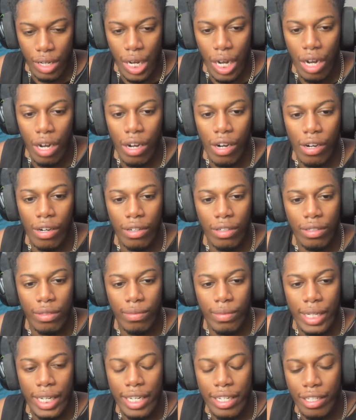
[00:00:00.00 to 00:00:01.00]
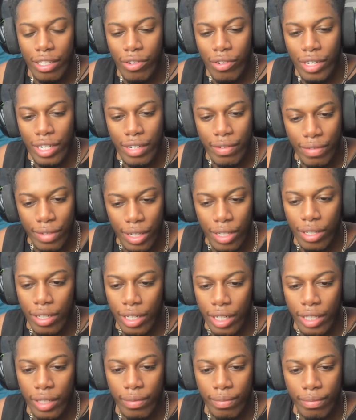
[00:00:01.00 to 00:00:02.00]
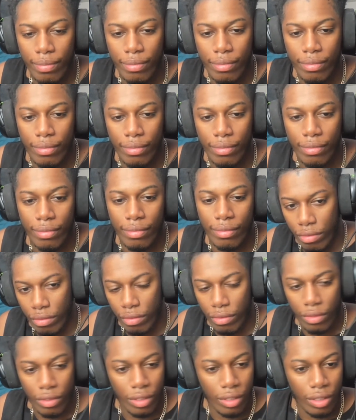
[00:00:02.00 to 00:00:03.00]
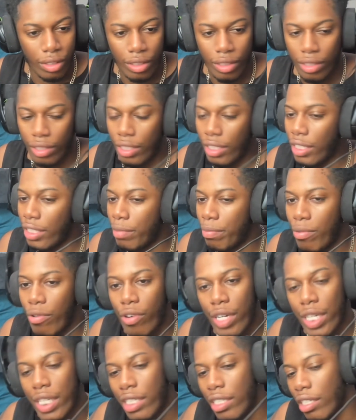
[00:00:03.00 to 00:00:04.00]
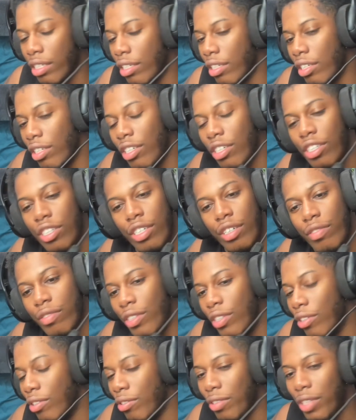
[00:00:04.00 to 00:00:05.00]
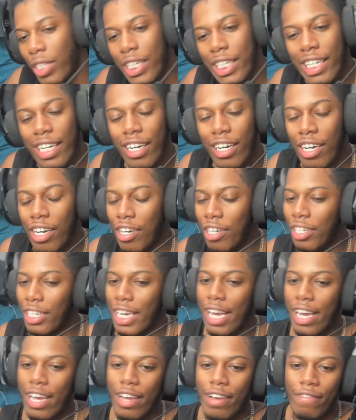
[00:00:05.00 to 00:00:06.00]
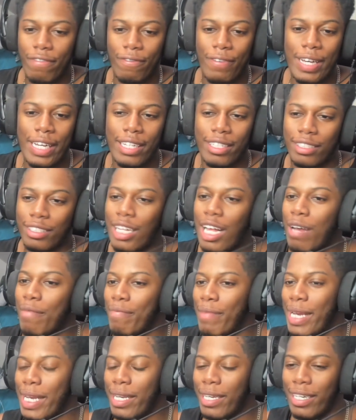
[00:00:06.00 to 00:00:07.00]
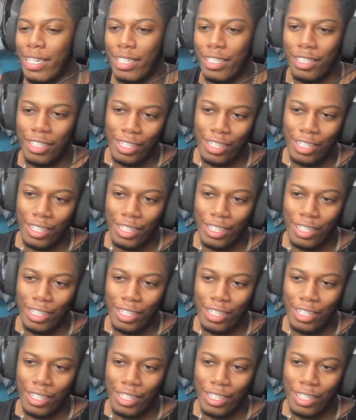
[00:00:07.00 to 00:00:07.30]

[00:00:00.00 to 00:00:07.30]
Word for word: Oh, he's doing it for... Okay. This boy is in love, dude. Look at that ugly ass face. Stop making it...